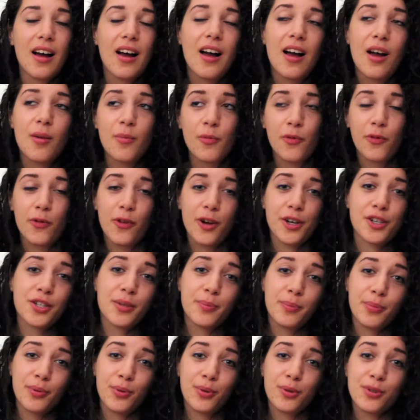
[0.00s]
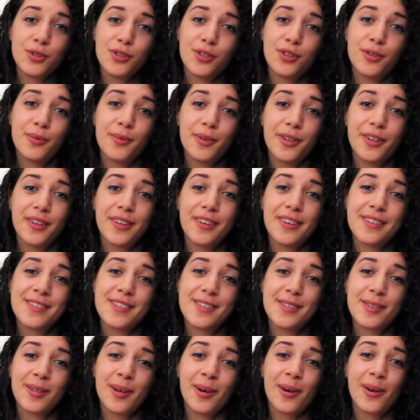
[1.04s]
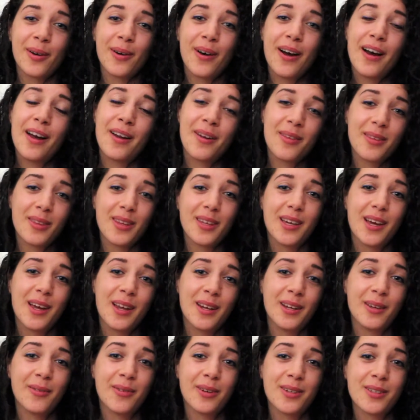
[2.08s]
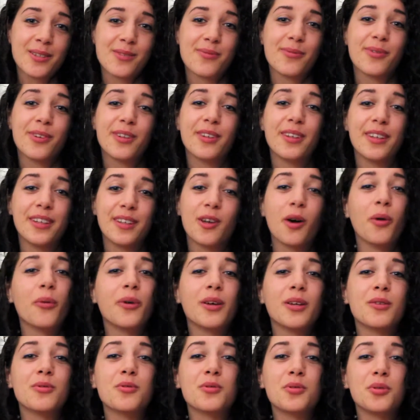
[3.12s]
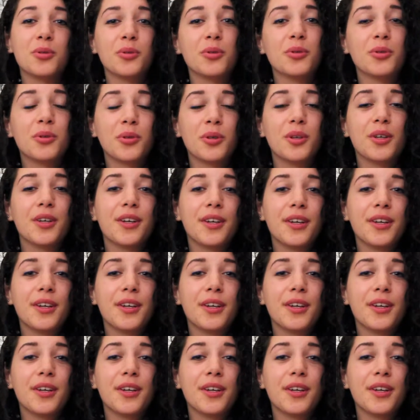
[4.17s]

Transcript: I'm fresh at BookTubing, so I don't think anyone's really going to